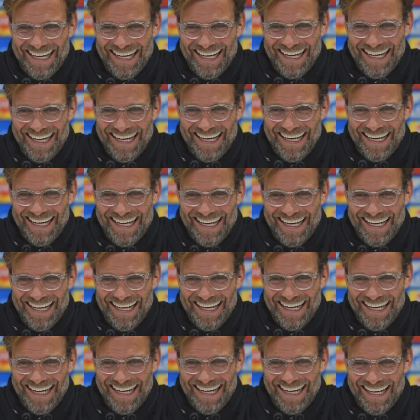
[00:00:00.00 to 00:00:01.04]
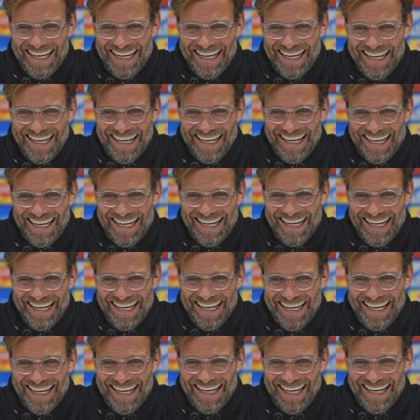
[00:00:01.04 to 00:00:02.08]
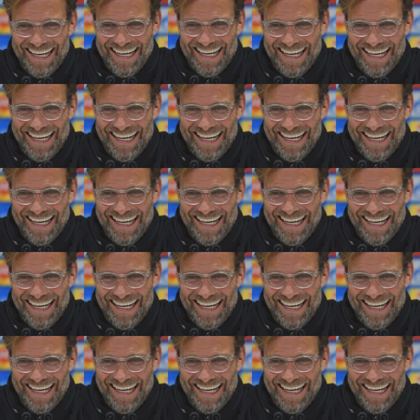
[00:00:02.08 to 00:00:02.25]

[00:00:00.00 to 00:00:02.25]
(no one is talking)